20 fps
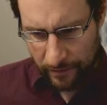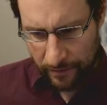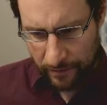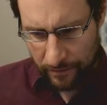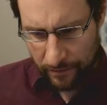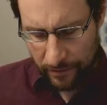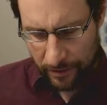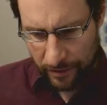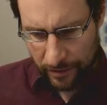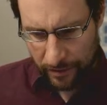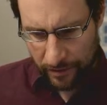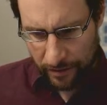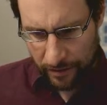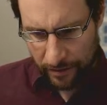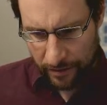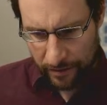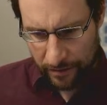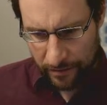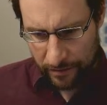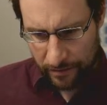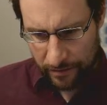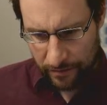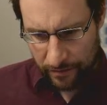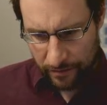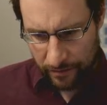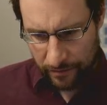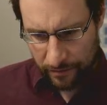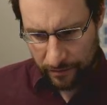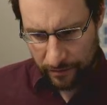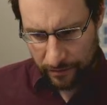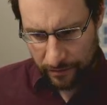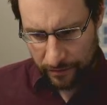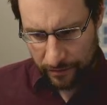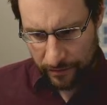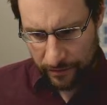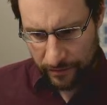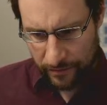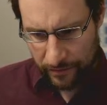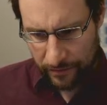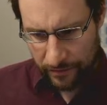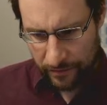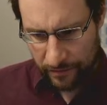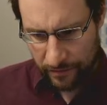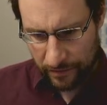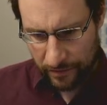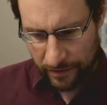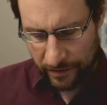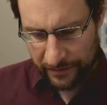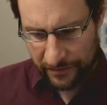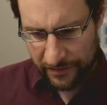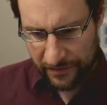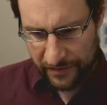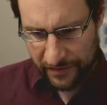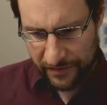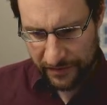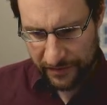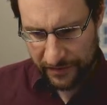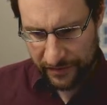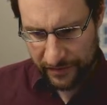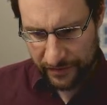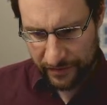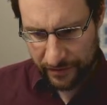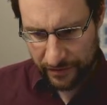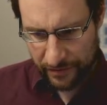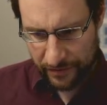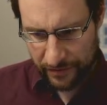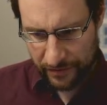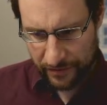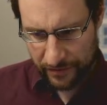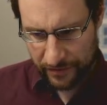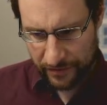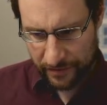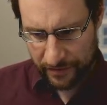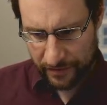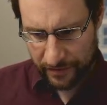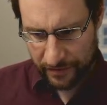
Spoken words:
We could. Okay, this is not.